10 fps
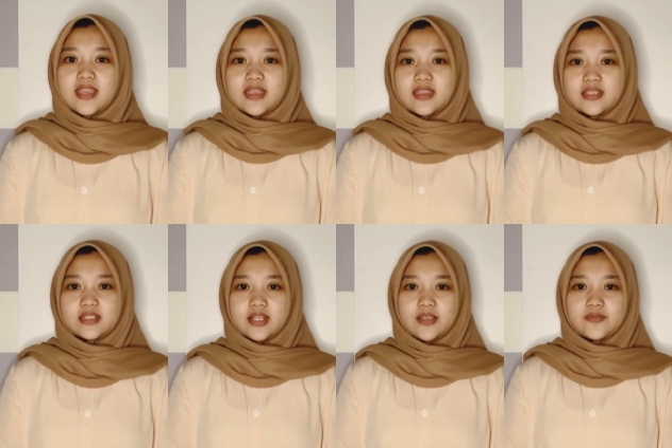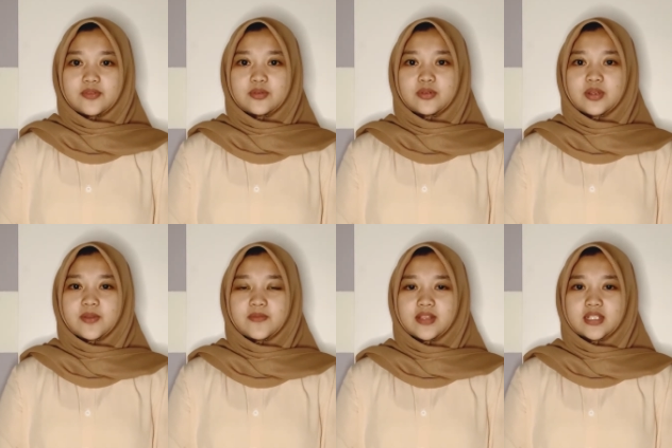This review
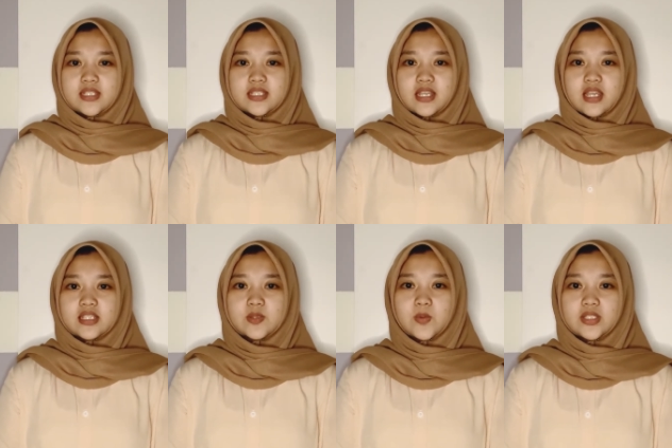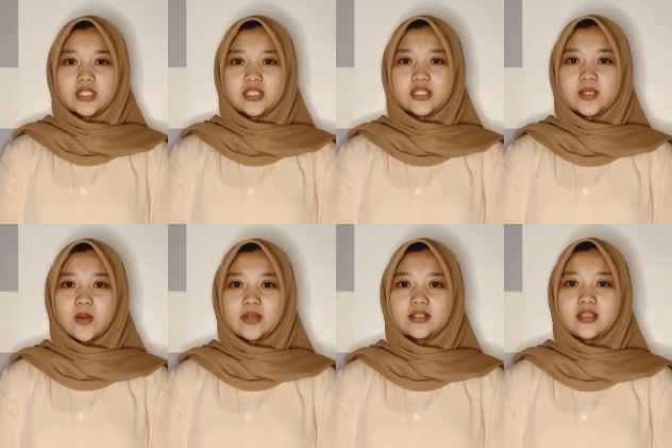will discuss what is
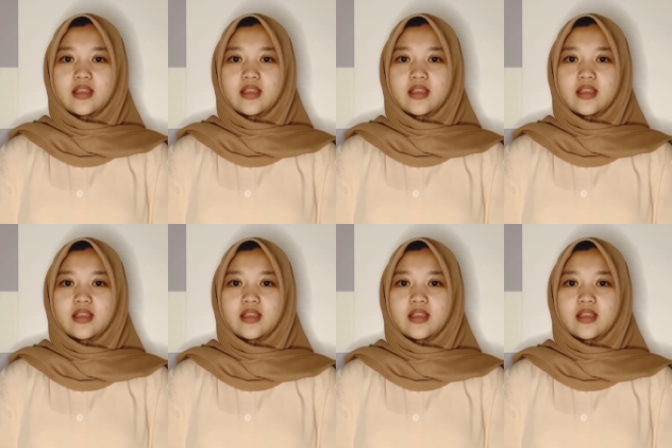known